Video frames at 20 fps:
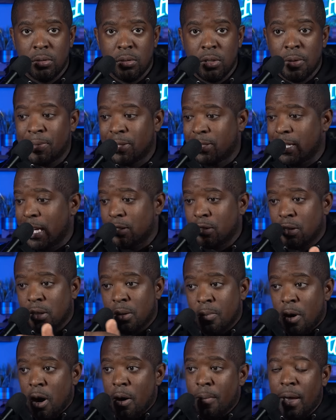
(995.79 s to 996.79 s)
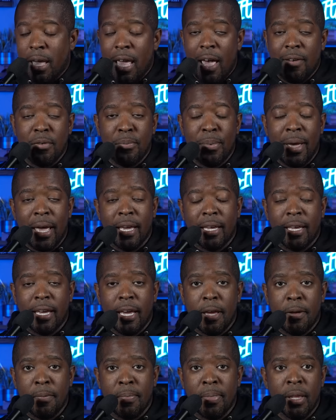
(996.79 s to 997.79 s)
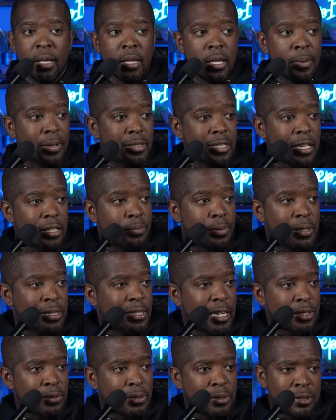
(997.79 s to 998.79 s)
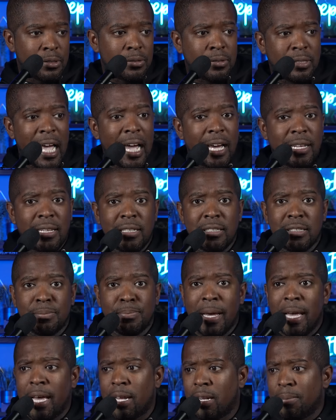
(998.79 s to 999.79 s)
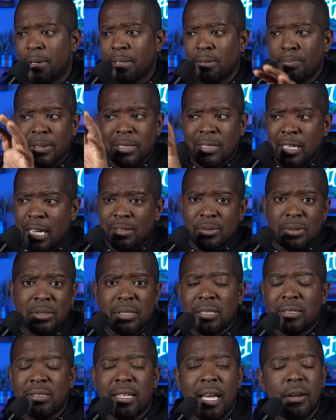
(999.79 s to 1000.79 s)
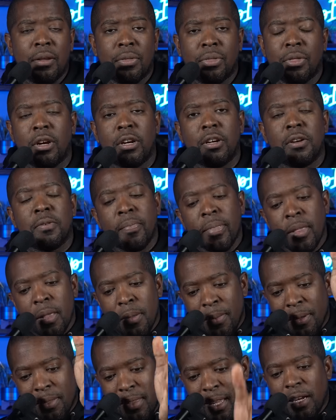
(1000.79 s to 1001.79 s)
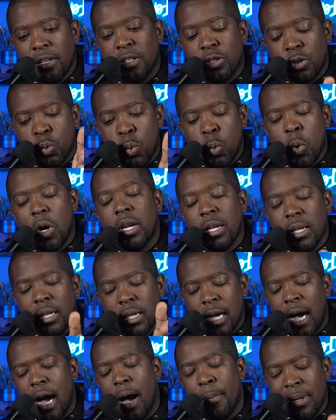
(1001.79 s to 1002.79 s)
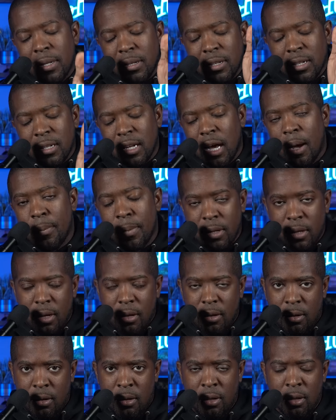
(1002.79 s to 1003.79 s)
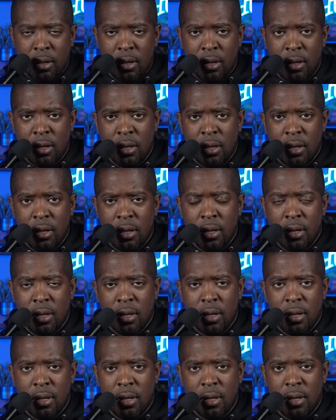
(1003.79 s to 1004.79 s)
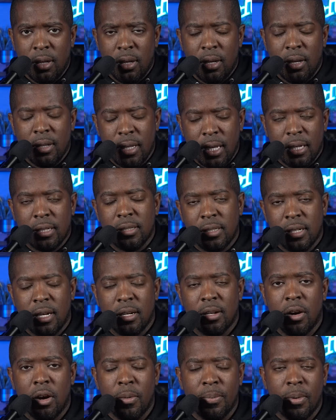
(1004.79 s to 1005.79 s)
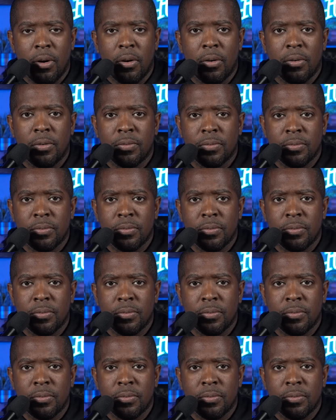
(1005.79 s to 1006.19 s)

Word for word: There have been times where Lamar might have a bad game. There might have been times where the tackling is bad. There might be times with this, that, and the third. But there is one common denominator, and that is John Harbaugh.